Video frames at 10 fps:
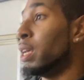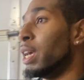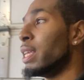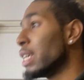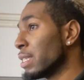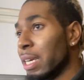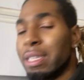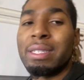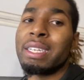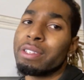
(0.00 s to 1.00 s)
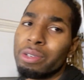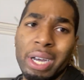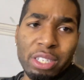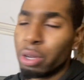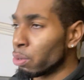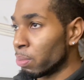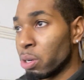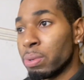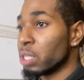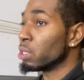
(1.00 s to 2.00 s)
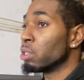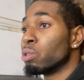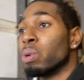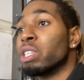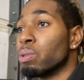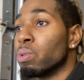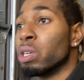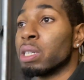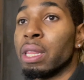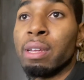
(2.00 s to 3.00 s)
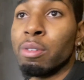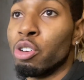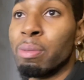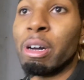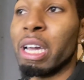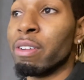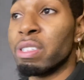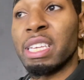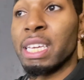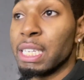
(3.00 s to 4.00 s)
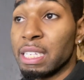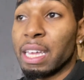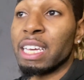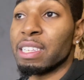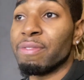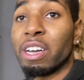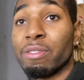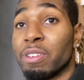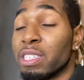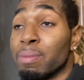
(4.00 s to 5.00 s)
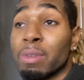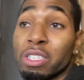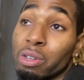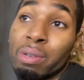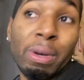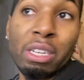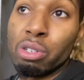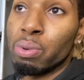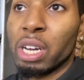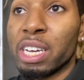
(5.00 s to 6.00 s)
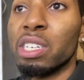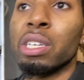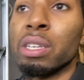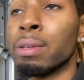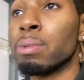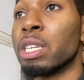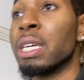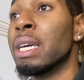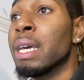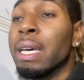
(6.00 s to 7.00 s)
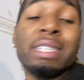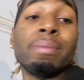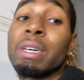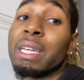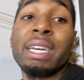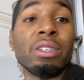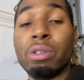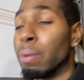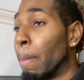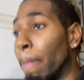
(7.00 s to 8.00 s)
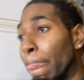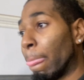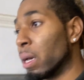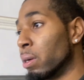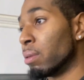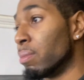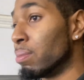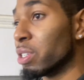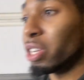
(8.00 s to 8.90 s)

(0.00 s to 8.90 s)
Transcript: And that's the other thing too. I told bro what the situation was. I let him know about everything. He just asked if I could fix him. I told him I'll do what I could. You know what I'm saying? It's the best I can do. But